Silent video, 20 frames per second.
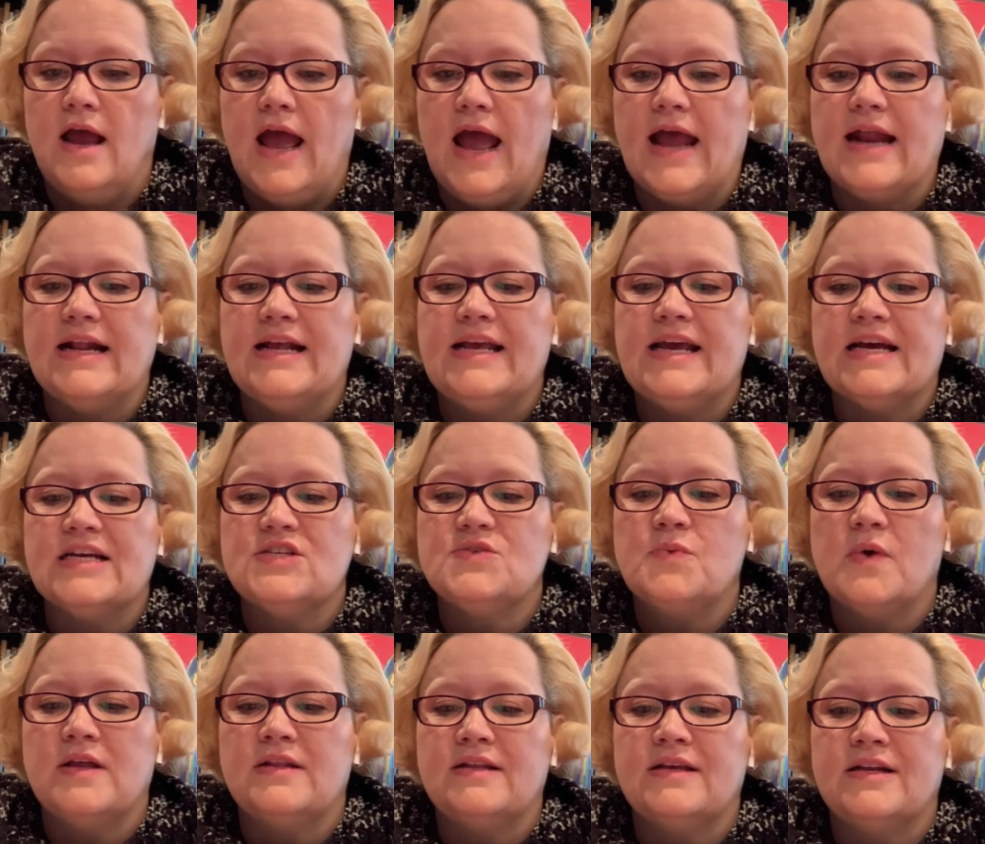And guess
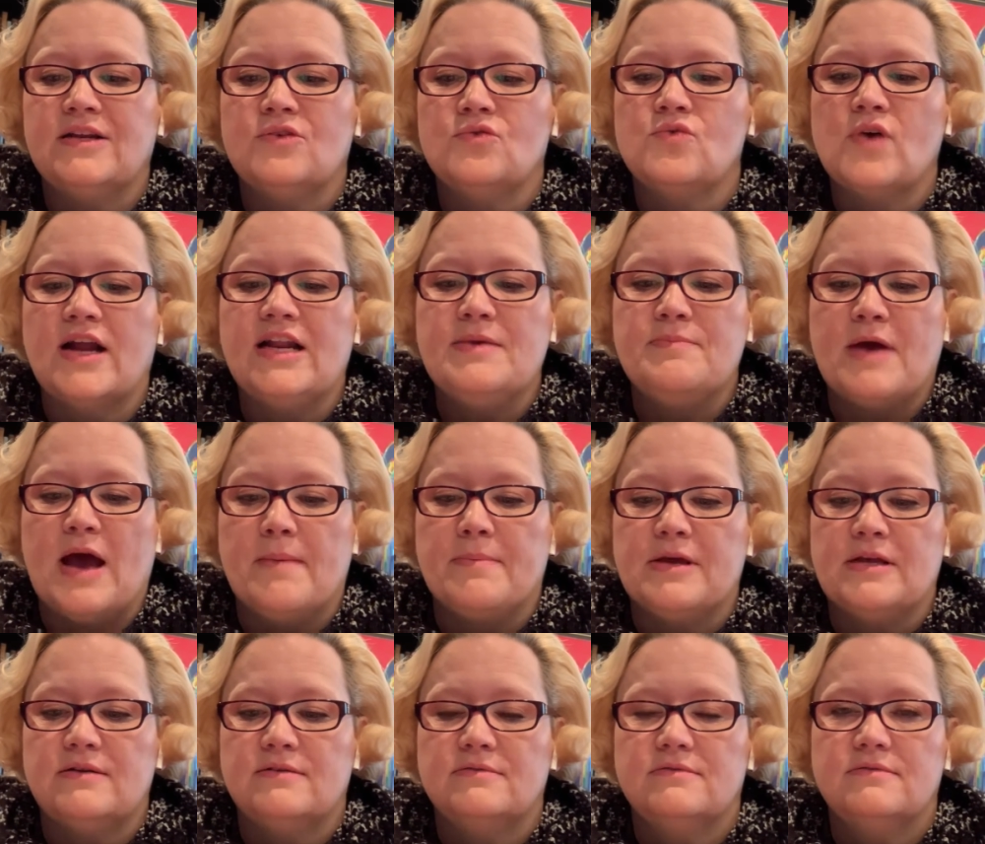what little Runny
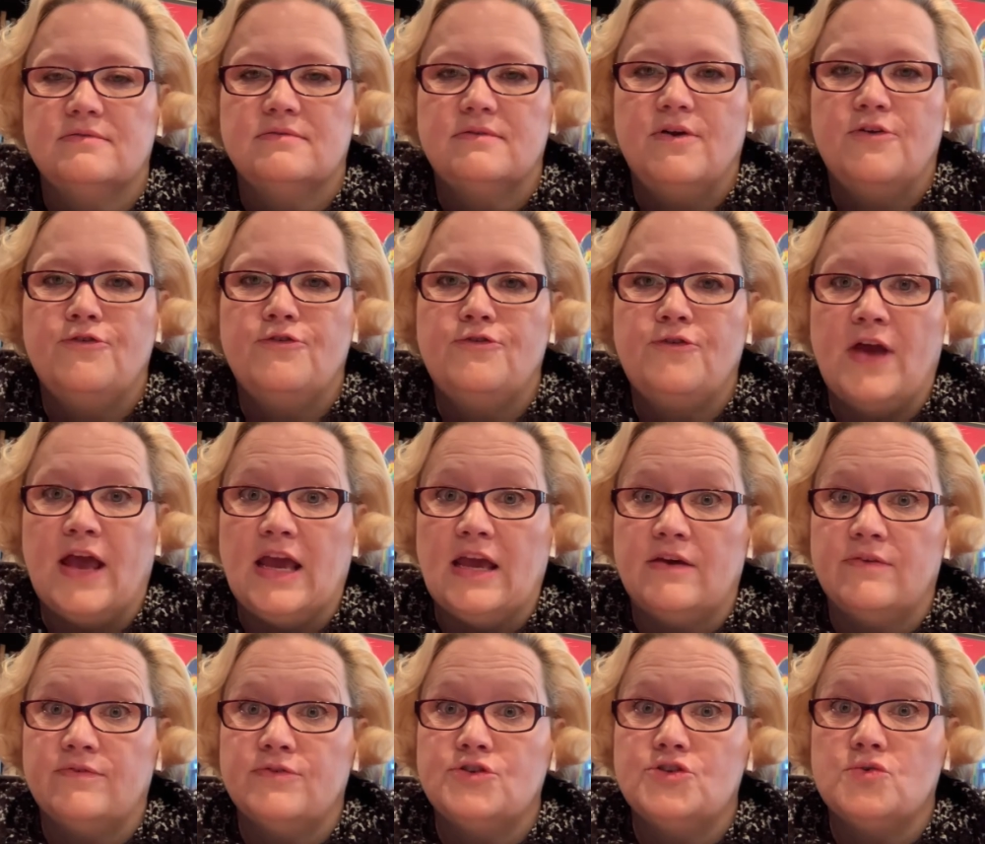Babbit
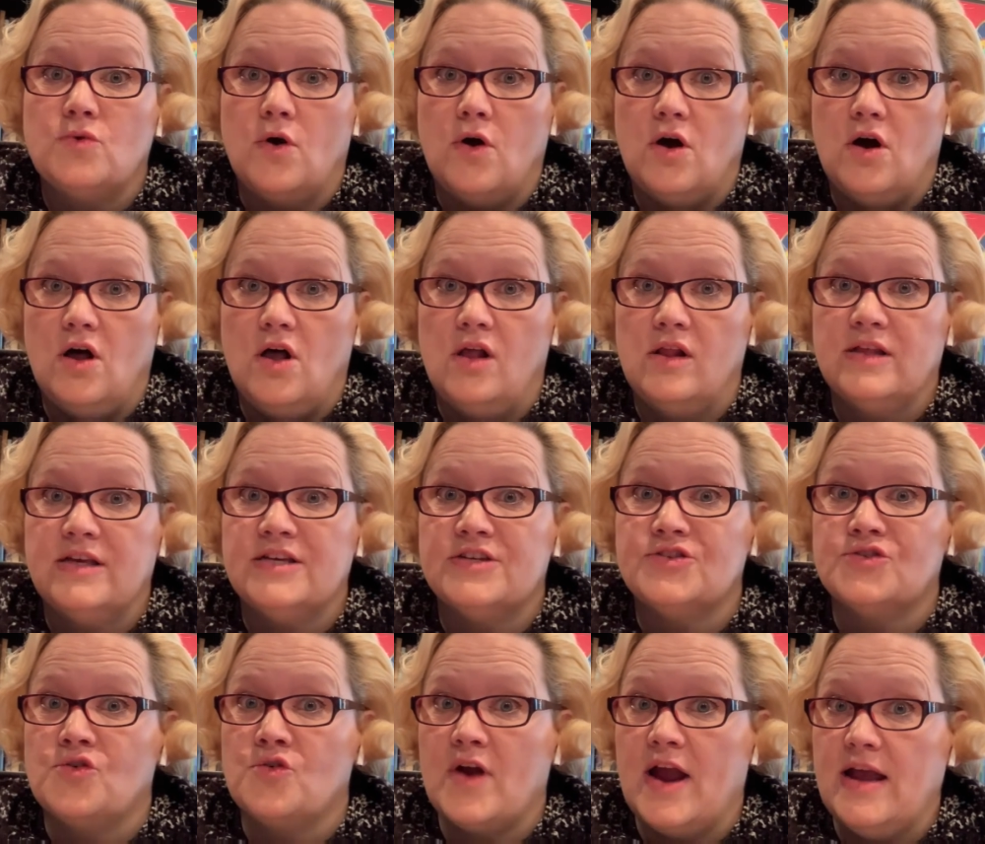fave to all his
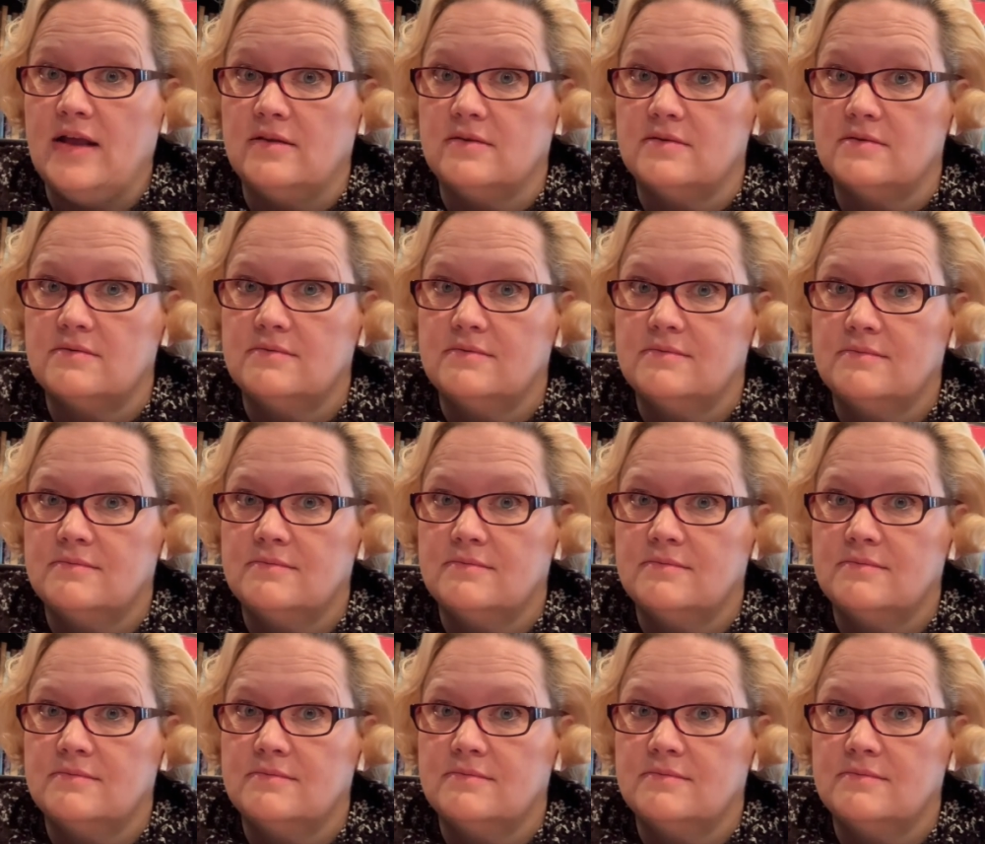grins?